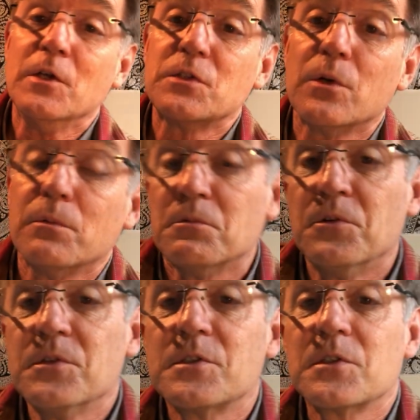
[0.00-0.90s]
So
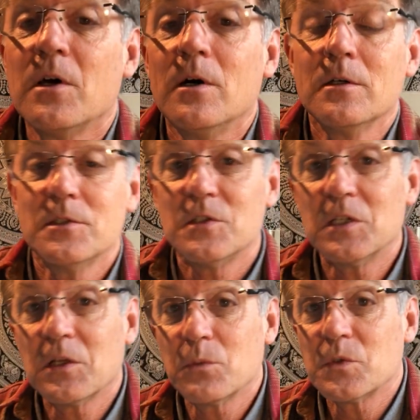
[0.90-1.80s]
learn the song,
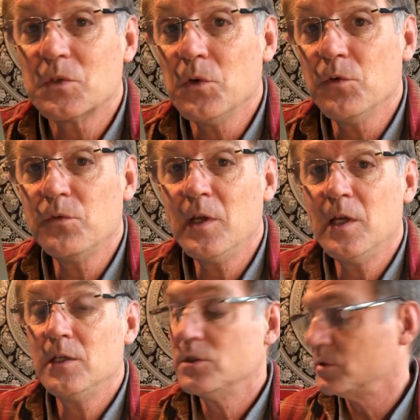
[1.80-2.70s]
sing it with
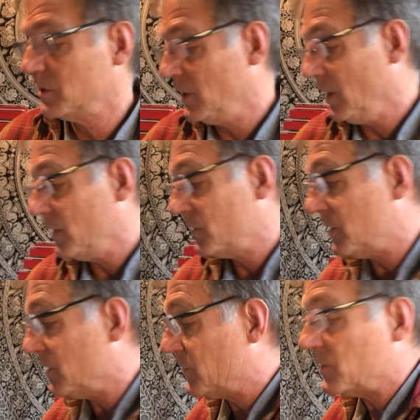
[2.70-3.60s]
solfege.
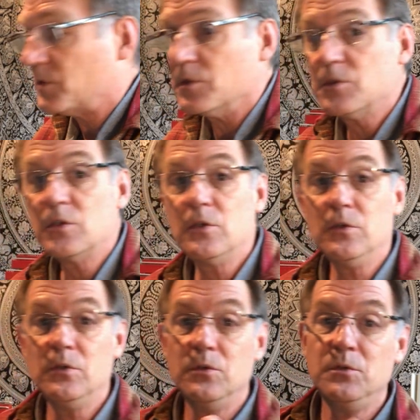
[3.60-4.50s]
Since it's in
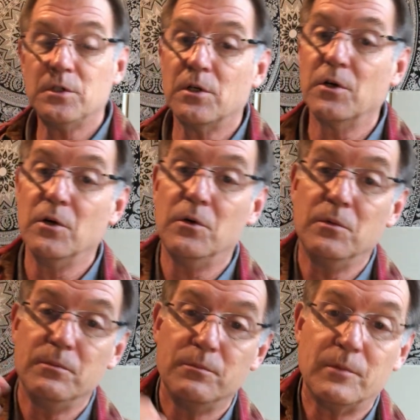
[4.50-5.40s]
2, you can
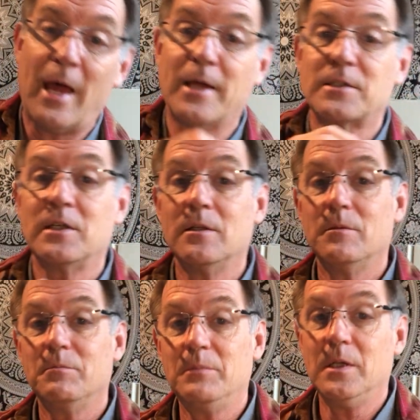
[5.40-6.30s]
go accent,
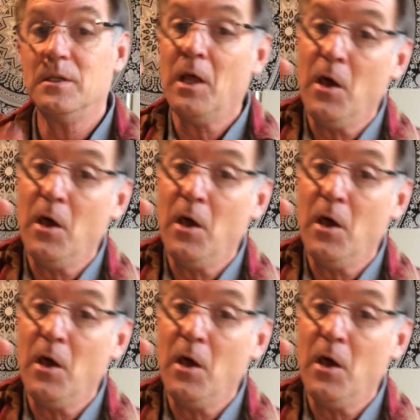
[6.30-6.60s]
beat.